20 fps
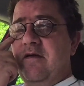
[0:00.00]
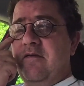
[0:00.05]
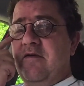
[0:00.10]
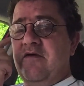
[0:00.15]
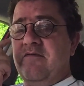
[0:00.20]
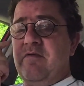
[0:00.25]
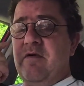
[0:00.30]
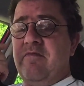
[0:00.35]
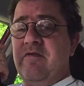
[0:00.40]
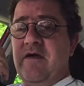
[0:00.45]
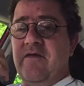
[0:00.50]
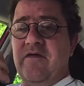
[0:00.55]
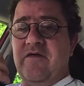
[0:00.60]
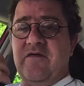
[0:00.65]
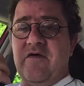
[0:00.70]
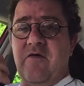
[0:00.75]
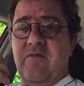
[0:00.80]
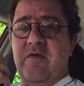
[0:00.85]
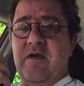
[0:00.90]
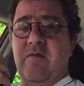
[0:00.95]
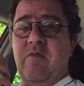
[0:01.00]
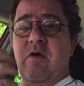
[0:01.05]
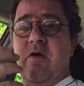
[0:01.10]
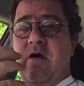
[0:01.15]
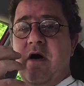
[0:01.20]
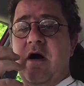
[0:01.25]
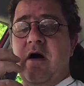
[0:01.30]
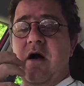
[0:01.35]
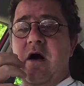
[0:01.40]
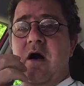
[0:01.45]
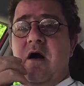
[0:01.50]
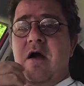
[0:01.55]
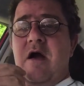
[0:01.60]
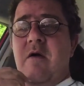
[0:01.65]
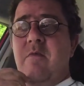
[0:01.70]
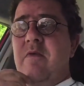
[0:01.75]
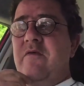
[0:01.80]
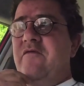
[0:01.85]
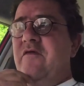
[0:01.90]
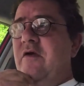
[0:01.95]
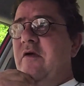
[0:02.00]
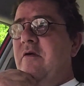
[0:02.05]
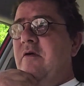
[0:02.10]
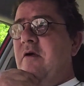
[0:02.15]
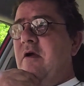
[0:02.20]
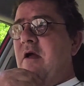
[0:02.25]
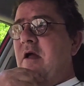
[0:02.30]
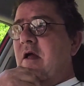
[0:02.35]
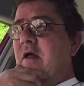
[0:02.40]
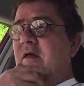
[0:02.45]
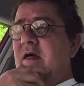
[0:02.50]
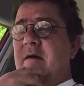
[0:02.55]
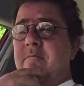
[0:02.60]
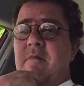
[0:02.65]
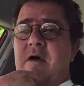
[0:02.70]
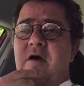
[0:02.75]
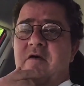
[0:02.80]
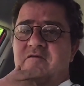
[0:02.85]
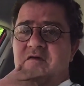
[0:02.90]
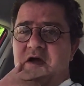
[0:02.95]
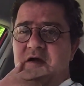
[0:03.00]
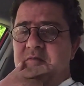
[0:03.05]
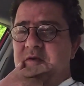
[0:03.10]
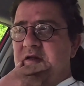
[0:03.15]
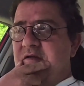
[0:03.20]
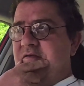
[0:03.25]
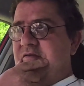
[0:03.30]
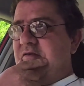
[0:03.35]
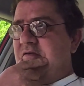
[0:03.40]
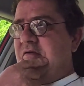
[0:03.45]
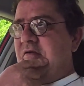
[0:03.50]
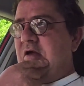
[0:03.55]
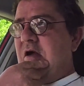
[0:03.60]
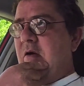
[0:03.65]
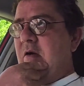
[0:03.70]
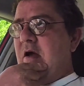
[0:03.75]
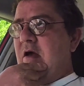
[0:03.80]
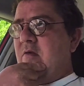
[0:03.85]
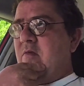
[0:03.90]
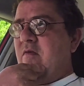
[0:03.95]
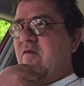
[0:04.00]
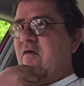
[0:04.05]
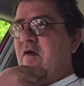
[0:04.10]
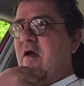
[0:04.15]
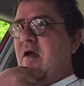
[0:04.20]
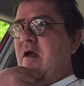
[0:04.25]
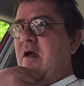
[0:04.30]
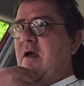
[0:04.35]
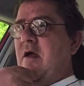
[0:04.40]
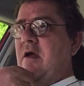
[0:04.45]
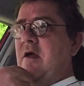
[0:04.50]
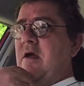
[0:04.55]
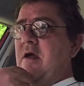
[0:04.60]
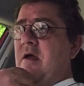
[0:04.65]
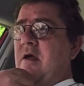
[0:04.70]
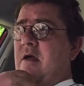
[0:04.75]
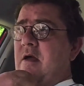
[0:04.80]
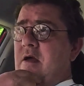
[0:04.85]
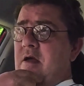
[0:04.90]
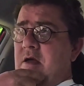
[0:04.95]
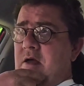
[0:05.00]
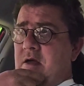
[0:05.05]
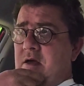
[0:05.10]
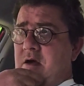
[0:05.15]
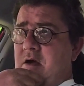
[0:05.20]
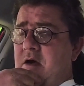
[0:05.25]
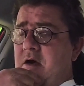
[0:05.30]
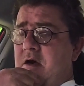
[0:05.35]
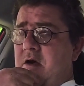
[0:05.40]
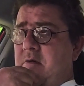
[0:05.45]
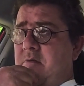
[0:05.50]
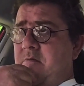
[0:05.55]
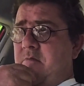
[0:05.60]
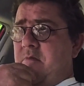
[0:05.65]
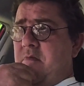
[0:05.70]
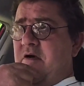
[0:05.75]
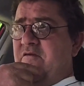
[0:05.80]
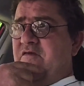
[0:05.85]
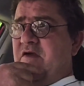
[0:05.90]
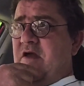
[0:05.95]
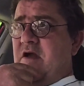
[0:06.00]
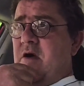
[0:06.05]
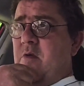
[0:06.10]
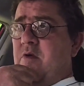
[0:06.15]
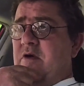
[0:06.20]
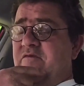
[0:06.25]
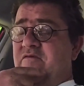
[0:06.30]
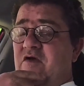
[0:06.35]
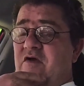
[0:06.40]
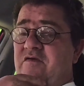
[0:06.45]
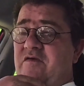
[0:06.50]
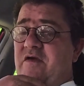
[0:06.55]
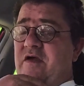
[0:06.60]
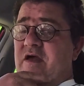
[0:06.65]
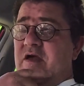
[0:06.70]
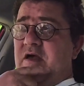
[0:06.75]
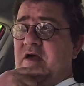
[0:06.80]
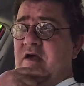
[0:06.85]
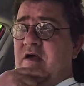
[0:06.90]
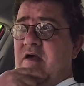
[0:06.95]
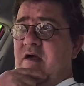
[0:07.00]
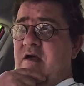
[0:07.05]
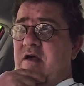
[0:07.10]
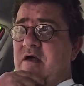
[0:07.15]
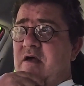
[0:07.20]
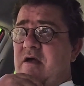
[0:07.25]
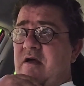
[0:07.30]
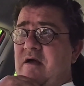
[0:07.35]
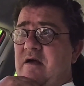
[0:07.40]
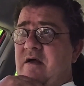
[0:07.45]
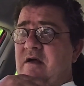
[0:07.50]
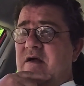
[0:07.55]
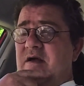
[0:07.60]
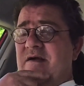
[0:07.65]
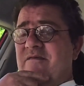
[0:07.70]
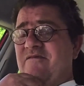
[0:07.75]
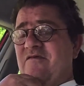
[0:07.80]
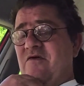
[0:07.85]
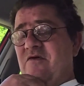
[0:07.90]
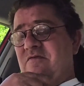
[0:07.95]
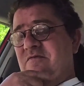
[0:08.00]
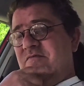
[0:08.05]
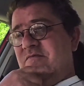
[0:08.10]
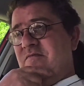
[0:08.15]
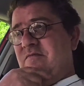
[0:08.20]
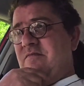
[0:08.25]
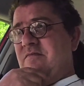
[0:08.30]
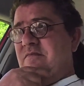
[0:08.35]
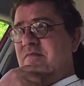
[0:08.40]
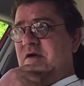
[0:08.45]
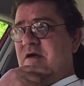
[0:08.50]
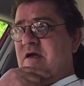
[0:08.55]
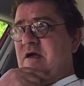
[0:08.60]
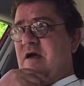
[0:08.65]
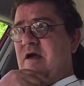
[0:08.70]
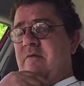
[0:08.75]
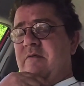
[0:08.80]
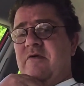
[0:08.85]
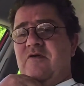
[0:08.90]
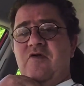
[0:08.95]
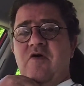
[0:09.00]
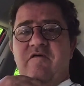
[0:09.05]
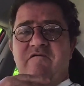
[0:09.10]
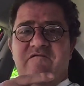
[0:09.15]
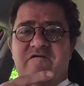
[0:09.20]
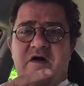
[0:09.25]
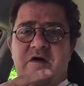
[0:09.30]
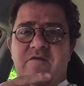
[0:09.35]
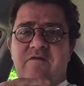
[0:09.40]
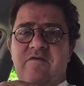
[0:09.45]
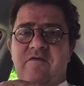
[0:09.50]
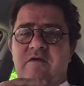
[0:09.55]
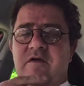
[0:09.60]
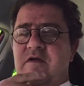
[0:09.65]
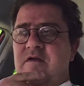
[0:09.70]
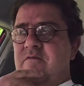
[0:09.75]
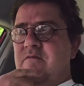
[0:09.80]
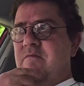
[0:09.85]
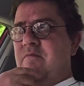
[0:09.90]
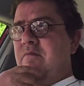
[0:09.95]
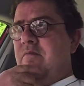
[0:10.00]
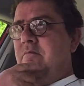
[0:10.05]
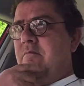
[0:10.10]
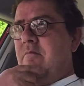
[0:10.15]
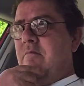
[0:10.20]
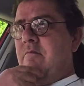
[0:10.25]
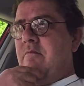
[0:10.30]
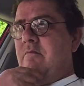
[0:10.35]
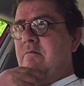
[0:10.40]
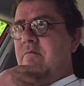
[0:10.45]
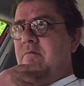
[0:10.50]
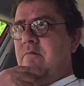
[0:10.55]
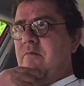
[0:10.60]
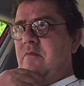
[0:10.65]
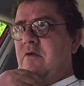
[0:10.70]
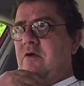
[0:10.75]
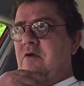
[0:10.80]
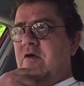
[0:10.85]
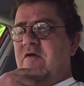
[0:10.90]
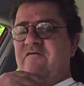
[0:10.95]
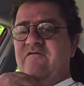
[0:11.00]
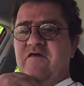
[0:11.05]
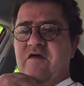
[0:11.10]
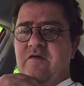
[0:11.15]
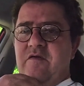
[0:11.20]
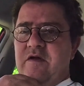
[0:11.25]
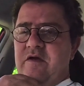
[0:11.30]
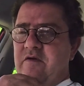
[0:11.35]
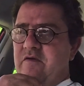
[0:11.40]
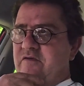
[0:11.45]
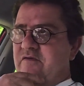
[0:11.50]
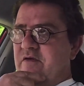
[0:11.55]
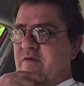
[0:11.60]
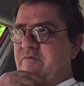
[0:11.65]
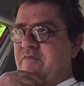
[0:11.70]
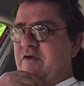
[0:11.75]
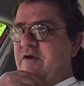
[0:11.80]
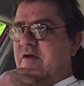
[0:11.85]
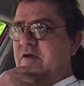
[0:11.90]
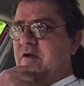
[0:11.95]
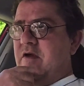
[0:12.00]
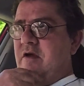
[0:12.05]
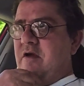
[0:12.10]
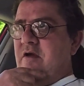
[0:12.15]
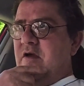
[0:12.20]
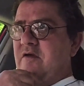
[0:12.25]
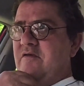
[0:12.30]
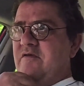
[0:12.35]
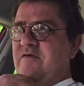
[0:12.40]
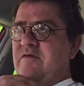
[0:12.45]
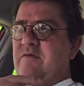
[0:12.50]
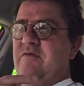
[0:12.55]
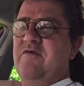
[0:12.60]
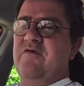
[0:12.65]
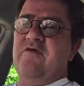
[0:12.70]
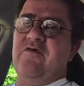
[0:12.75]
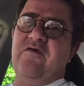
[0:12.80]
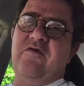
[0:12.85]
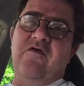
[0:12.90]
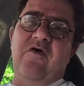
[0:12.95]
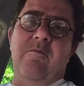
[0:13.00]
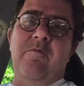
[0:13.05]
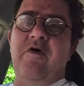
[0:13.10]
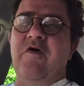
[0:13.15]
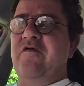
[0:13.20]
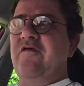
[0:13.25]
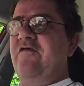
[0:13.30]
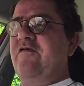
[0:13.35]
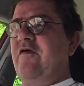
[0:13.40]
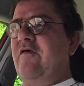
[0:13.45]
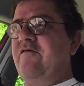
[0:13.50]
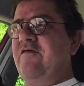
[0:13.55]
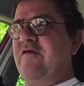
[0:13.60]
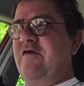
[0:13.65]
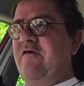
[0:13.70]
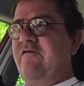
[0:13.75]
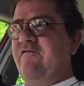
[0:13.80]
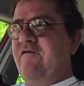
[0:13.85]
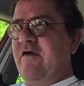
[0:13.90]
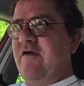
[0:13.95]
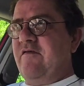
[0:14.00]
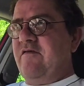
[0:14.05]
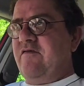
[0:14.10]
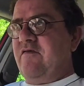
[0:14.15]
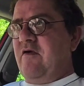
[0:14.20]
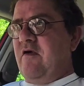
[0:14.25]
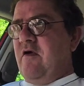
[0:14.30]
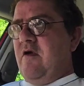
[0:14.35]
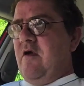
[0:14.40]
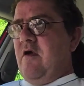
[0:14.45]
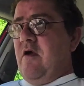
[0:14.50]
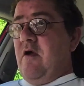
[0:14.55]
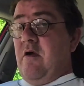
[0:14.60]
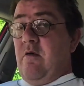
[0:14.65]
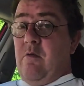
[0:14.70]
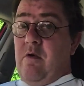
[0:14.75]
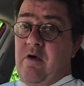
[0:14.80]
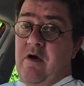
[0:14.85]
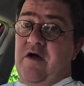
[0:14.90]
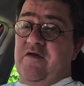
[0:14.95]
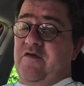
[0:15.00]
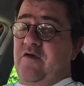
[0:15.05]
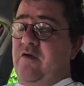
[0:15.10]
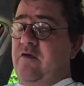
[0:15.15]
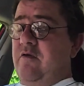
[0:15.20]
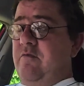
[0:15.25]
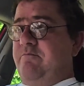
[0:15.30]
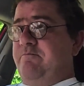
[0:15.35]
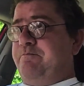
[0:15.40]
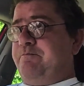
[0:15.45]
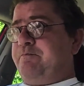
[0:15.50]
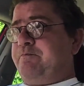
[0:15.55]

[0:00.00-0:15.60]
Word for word: because my brother told me, well, I'll, I'll come with you, that motivated me to go ahead with it. Um, I think I would have looked at it and thought, mm, okay, but not phoned and gone and viewed it or something. Sometimes you just got to push yourself to do things. Well, I do.